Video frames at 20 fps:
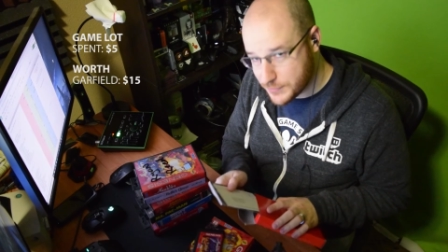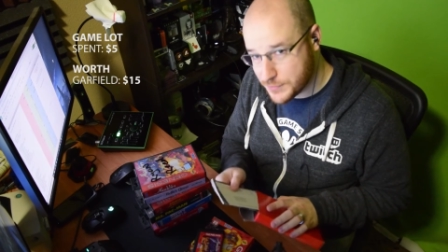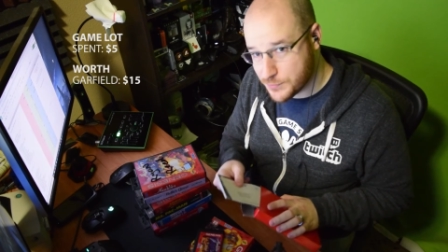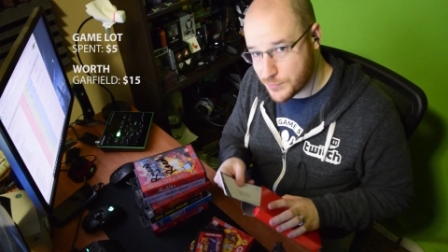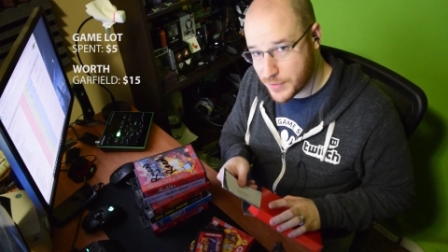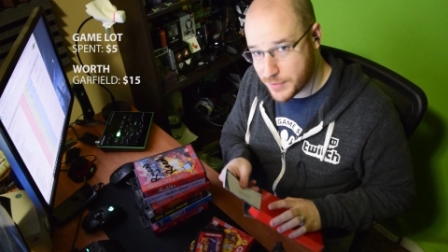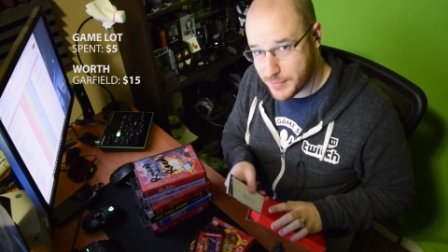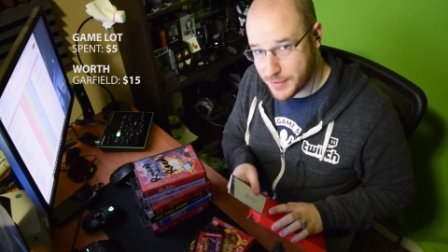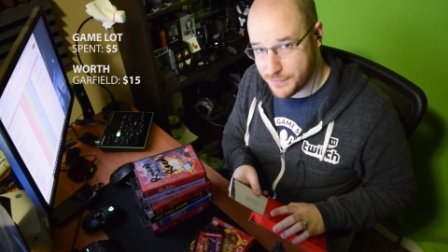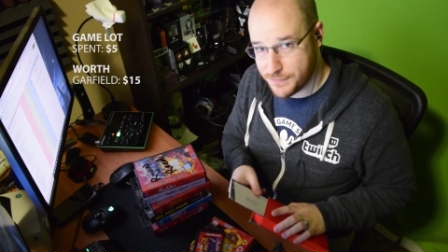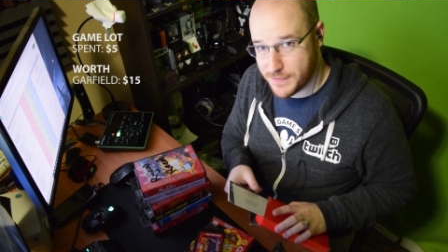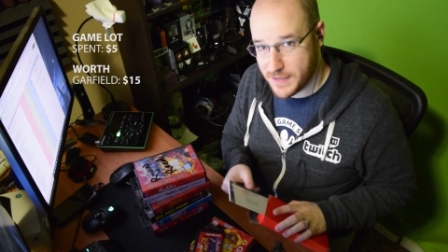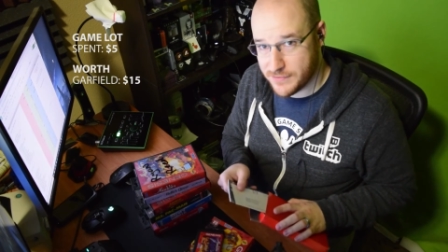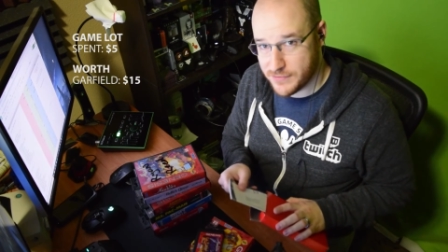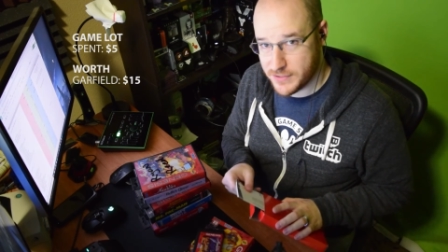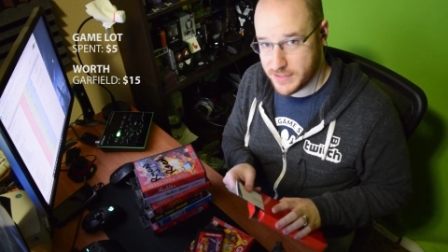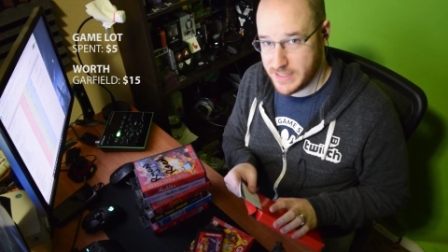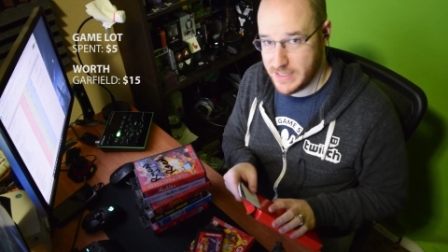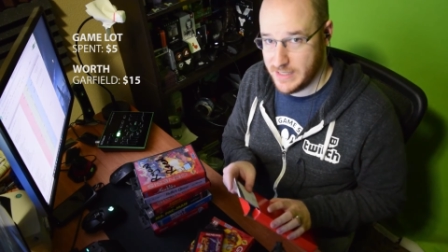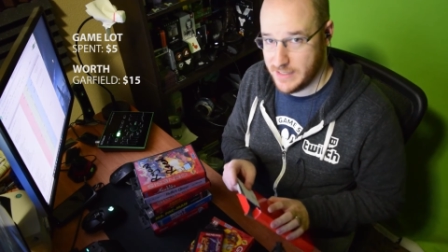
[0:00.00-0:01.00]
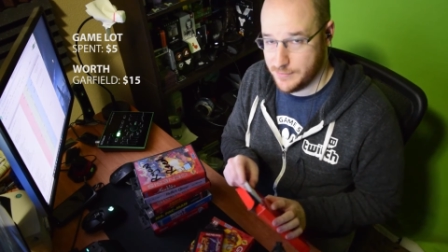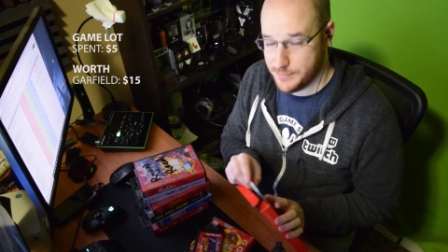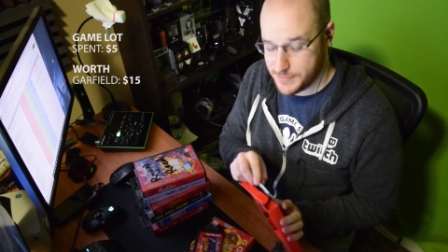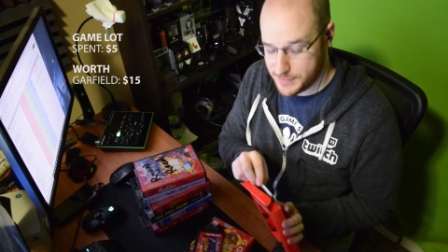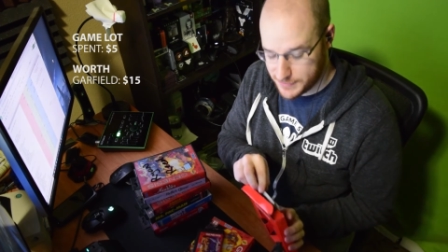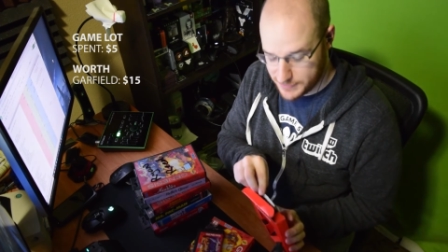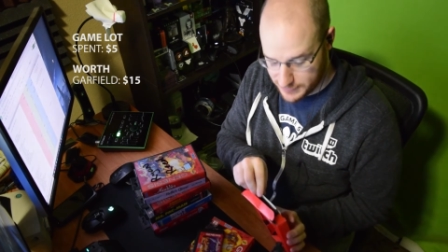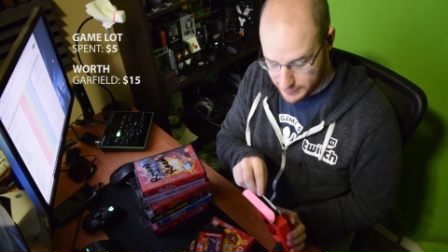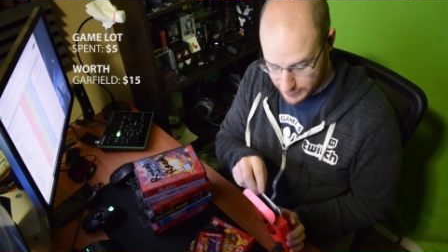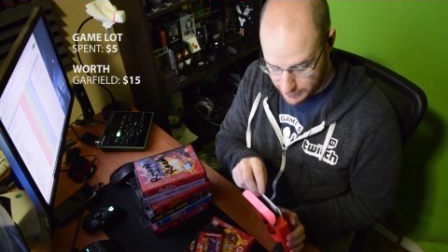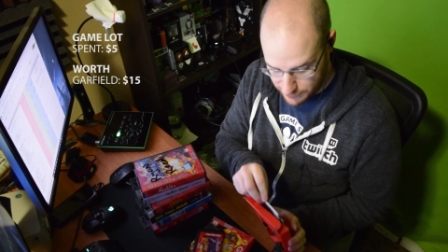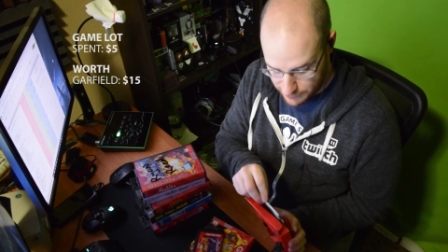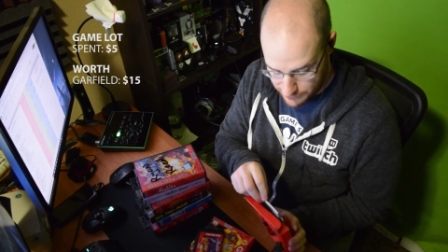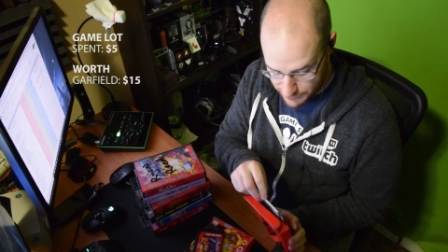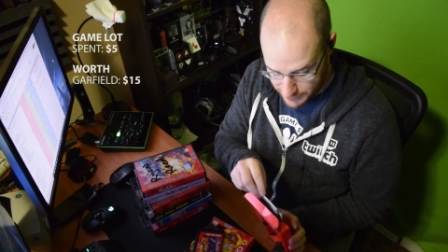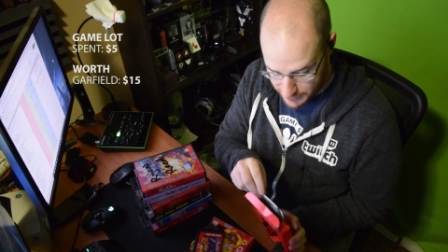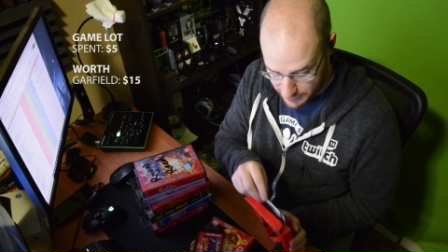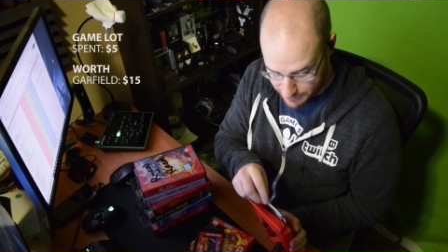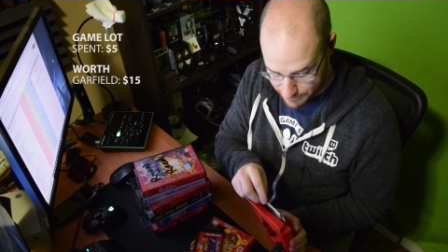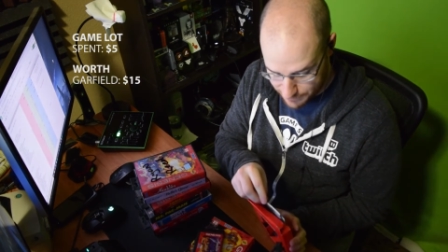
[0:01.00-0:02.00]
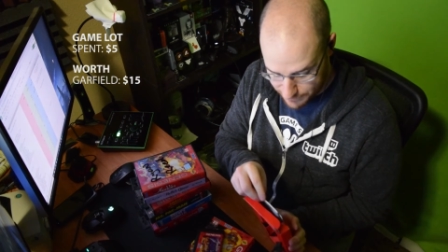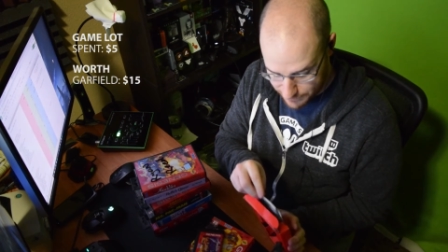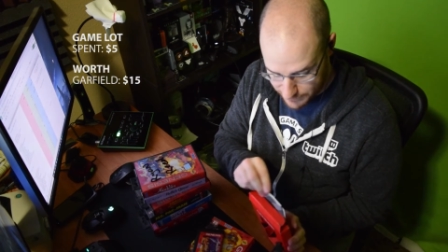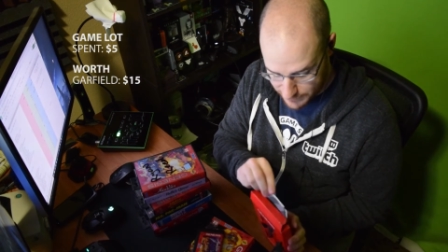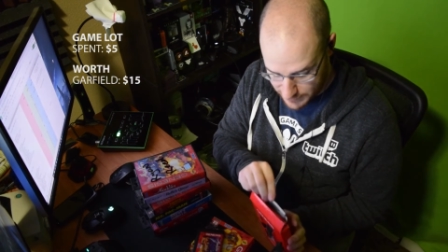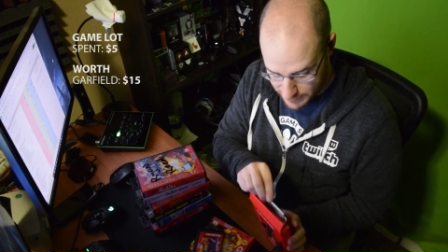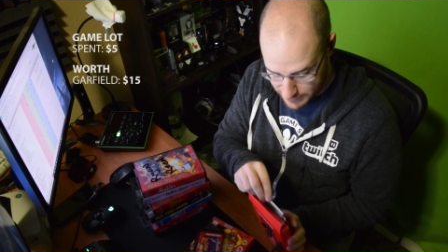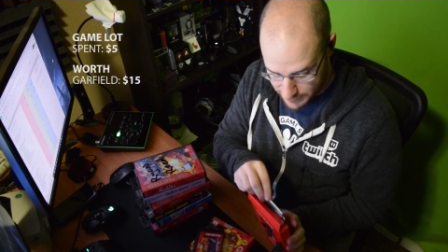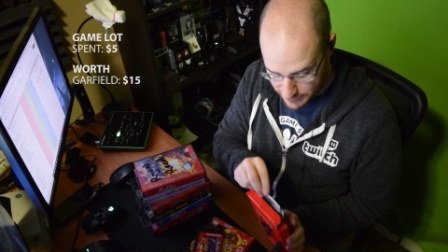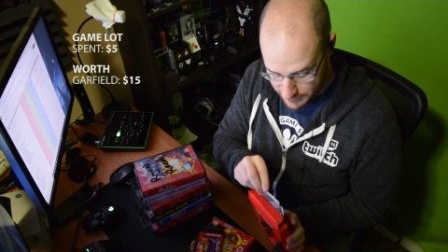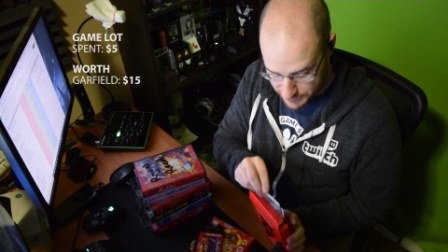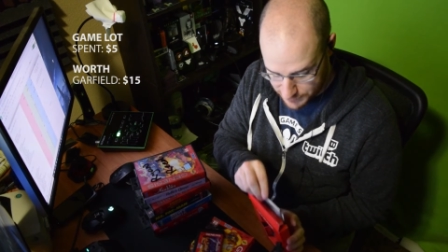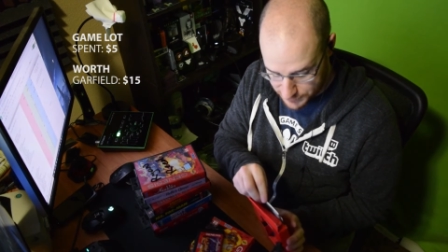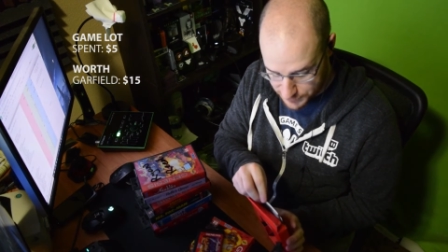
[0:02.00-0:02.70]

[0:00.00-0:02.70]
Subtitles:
was one of my favorite games growing up, on